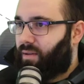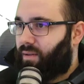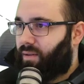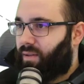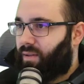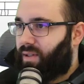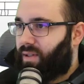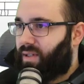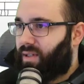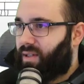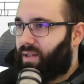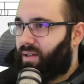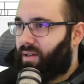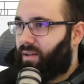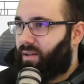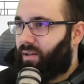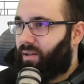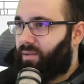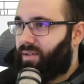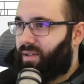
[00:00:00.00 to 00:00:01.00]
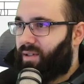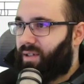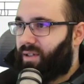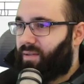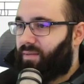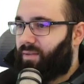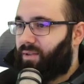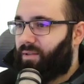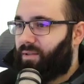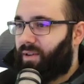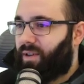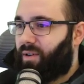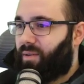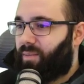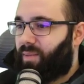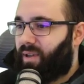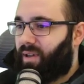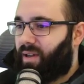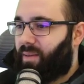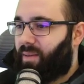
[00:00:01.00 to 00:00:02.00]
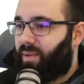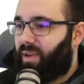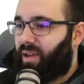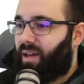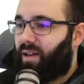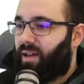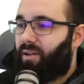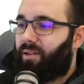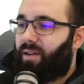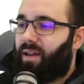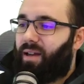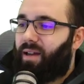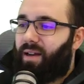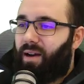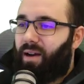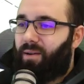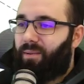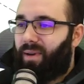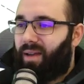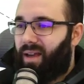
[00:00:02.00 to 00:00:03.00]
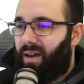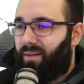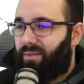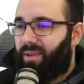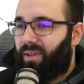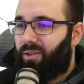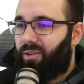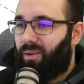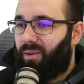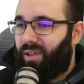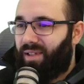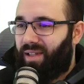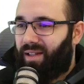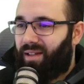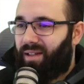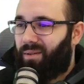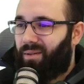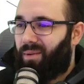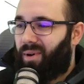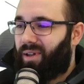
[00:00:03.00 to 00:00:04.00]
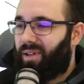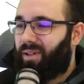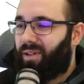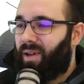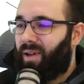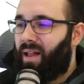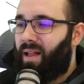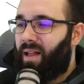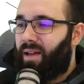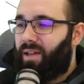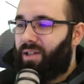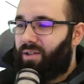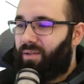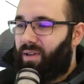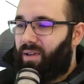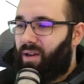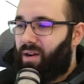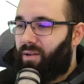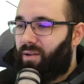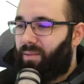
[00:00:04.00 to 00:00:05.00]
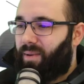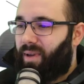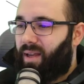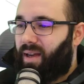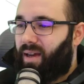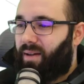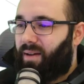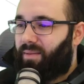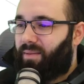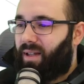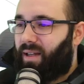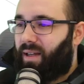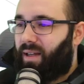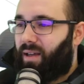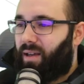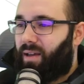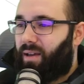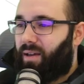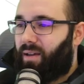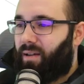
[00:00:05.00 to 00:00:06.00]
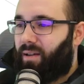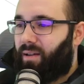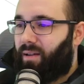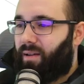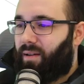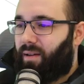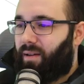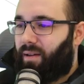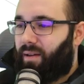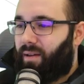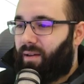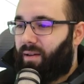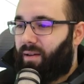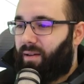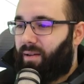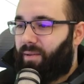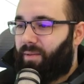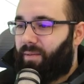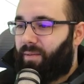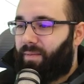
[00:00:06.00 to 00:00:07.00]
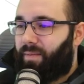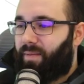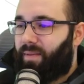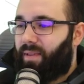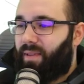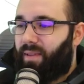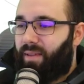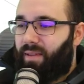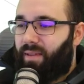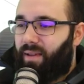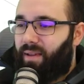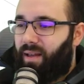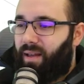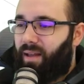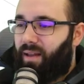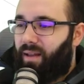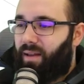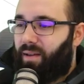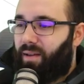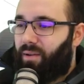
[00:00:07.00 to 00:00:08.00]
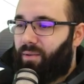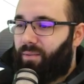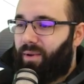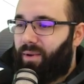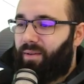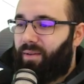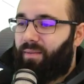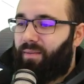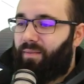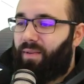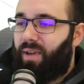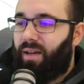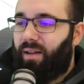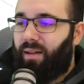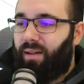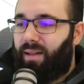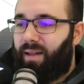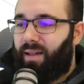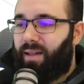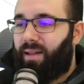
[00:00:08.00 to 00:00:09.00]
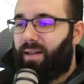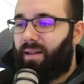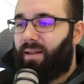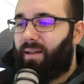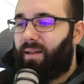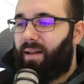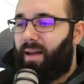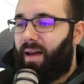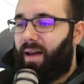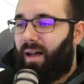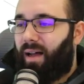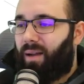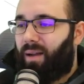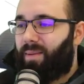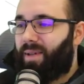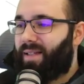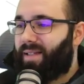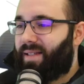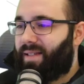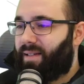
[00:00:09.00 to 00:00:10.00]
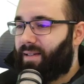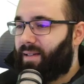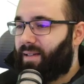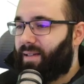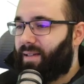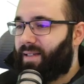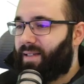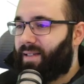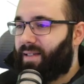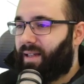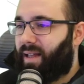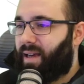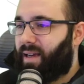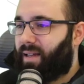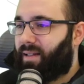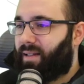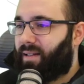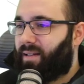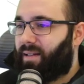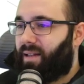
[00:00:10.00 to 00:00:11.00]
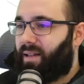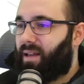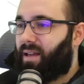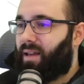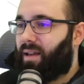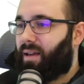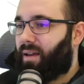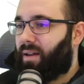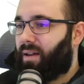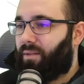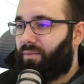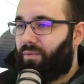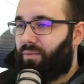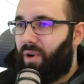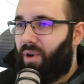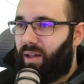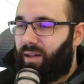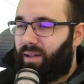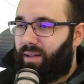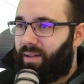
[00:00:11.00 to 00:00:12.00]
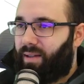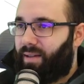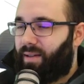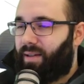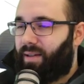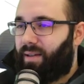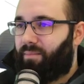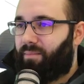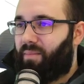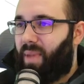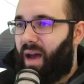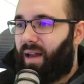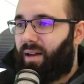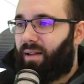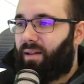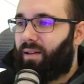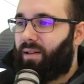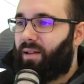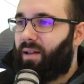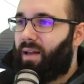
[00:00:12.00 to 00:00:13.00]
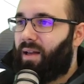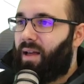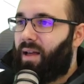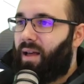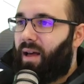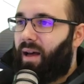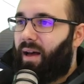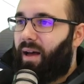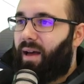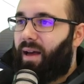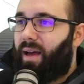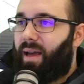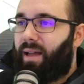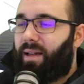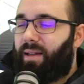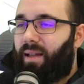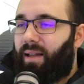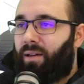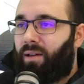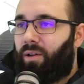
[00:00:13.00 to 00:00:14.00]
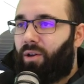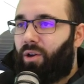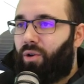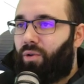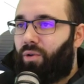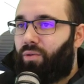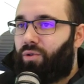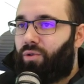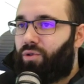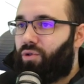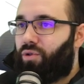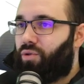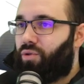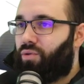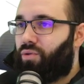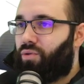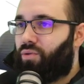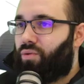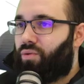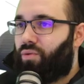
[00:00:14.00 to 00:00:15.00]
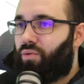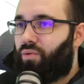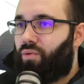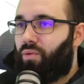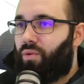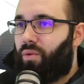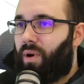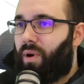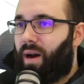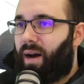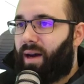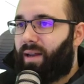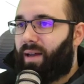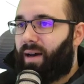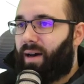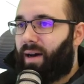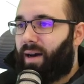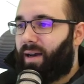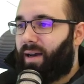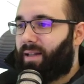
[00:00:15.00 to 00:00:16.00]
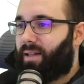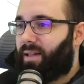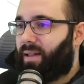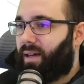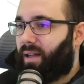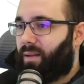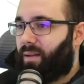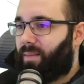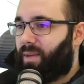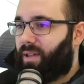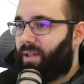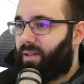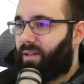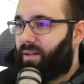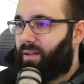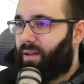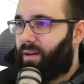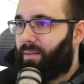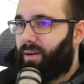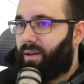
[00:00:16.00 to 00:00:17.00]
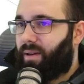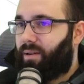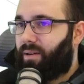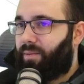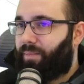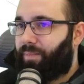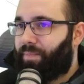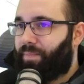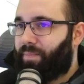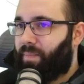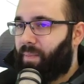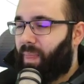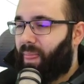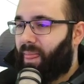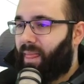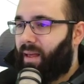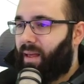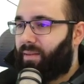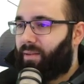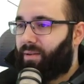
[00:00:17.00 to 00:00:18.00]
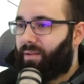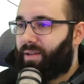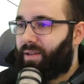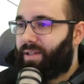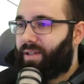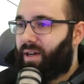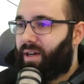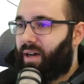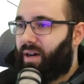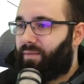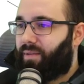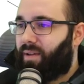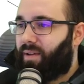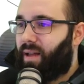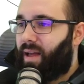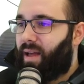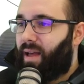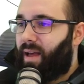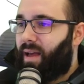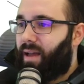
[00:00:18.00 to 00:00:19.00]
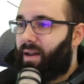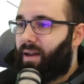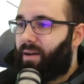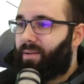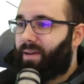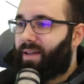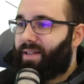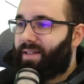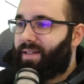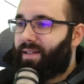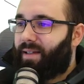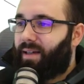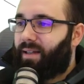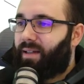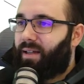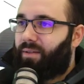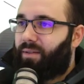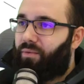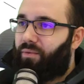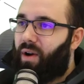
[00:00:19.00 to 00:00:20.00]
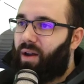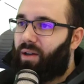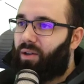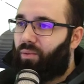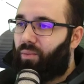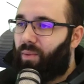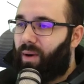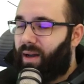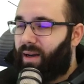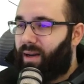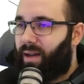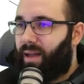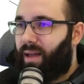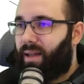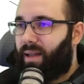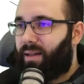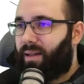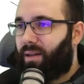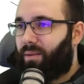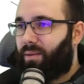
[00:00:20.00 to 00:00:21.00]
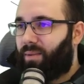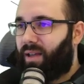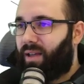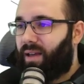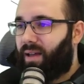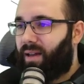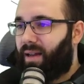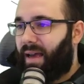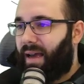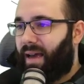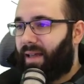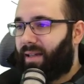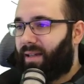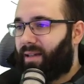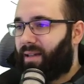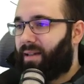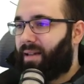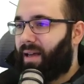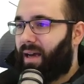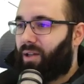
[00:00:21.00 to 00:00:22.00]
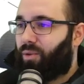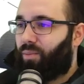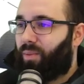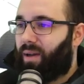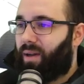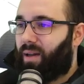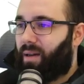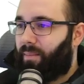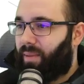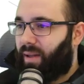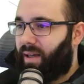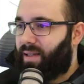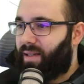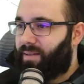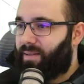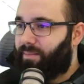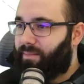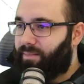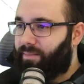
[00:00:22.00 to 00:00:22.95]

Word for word: Let's close this view and open it up again. Okay, now we have the tools that I want. So here we have the uh, the reveal hidden elements. Select the kind of front panel, uh, and then go to unhide element. There we go. Turn this off, and now we can select that front one, and then we can edit that one in place.